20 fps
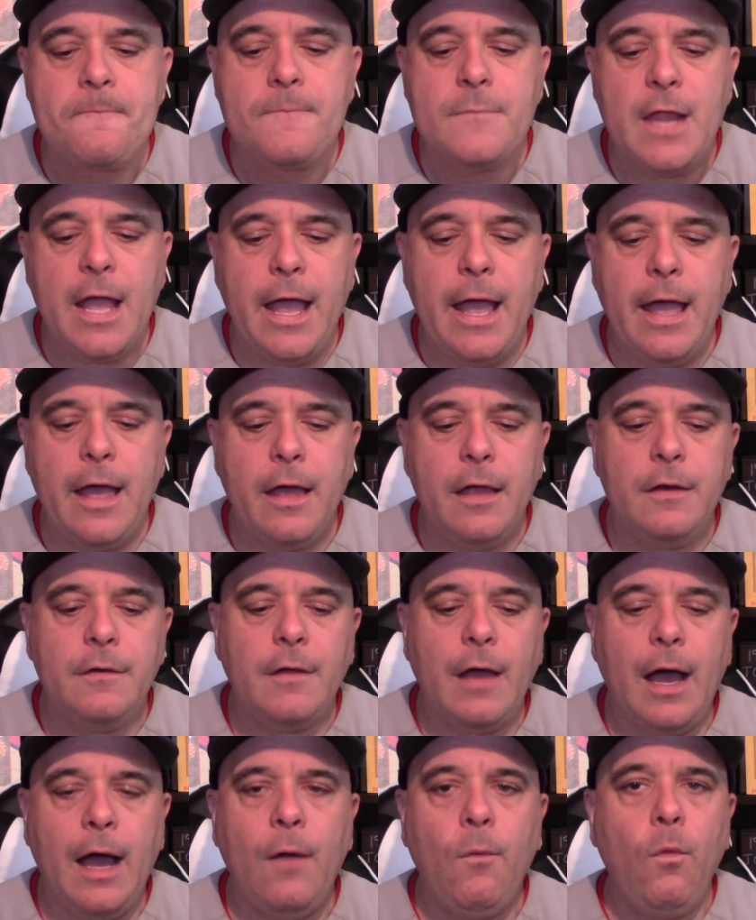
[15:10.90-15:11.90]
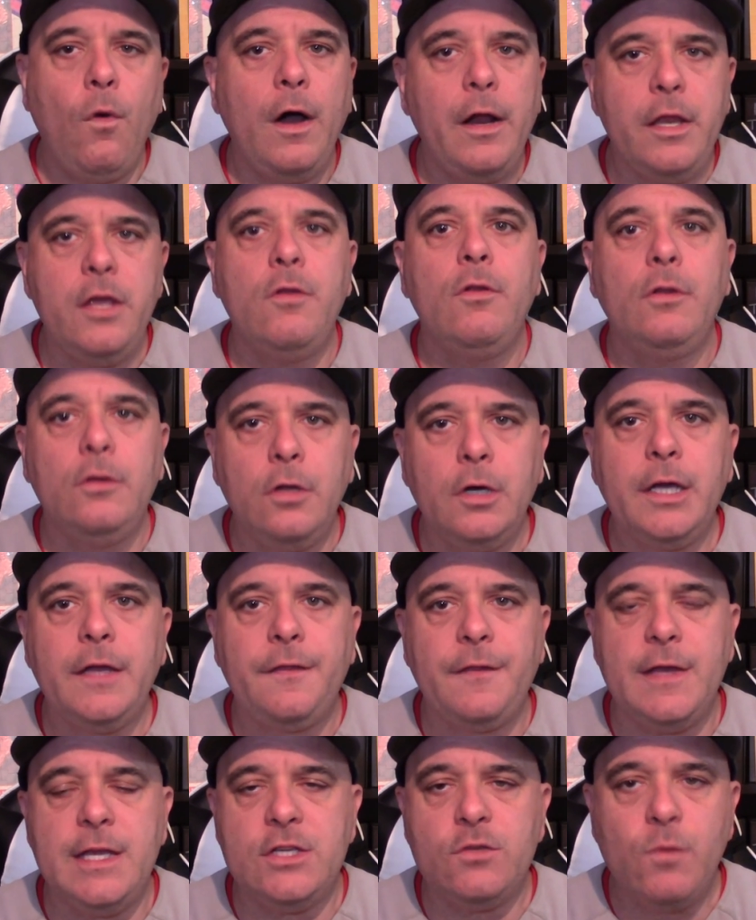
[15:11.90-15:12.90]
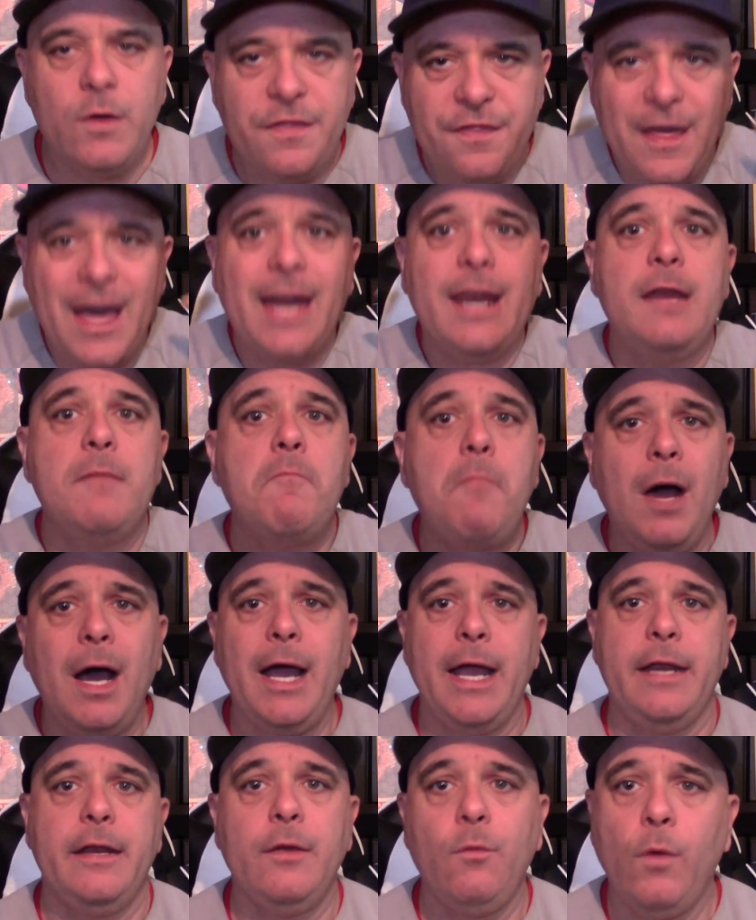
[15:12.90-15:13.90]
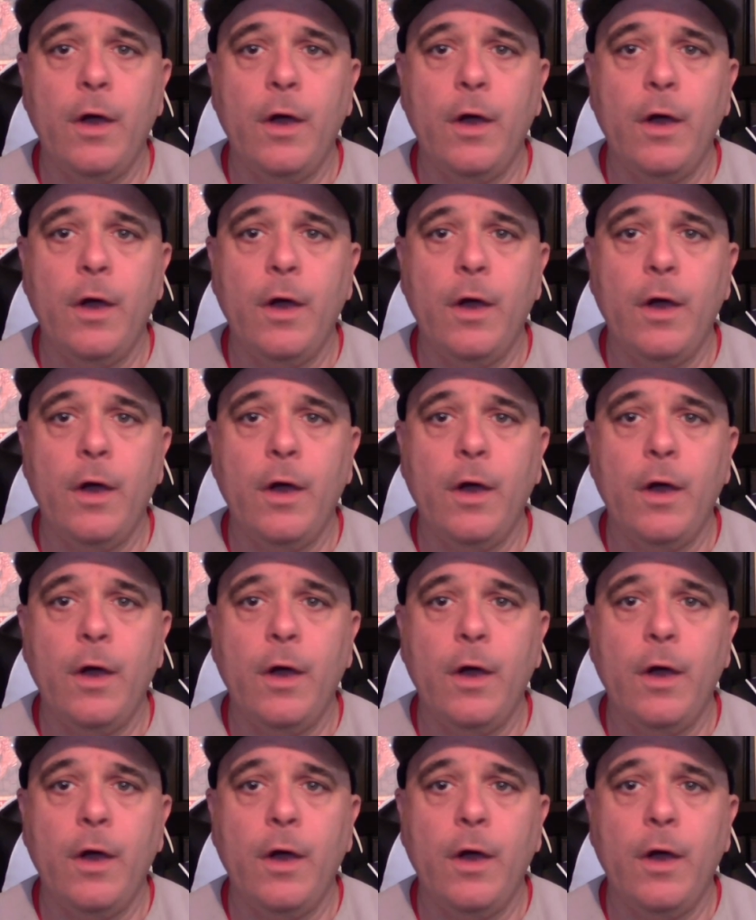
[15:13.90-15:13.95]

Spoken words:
And I want you to look at these with that in mind.